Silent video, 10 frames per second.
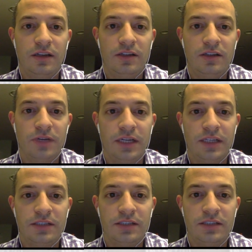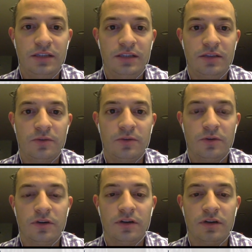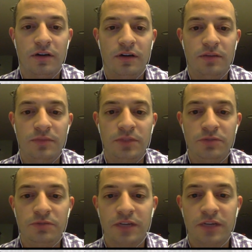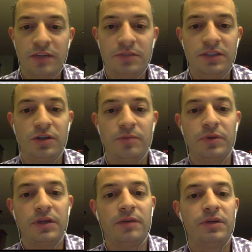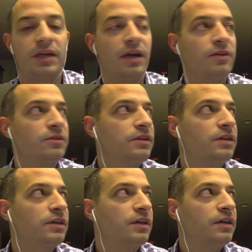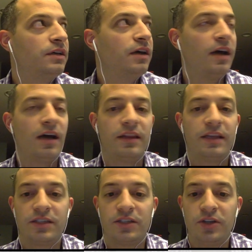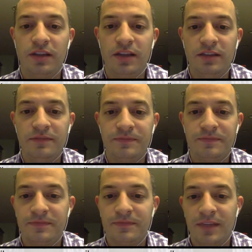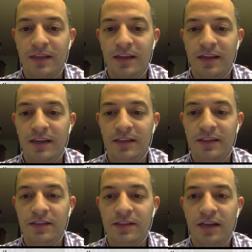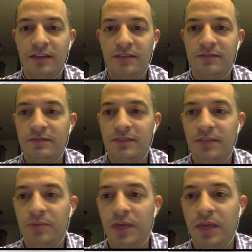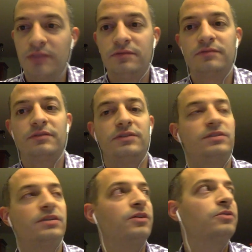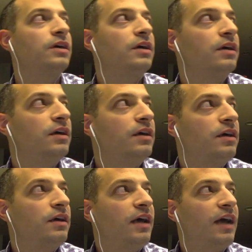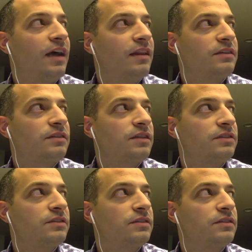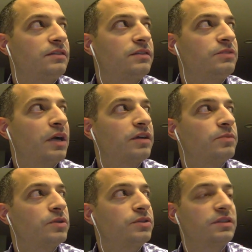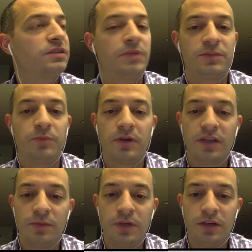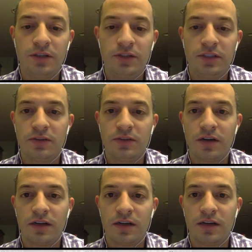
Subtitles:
gritting his teeth or on mute randomly jumping up and down, that's a good thing, and he's not in pain. So, Alex, since we're at commercial in the baseball game, we know you can talk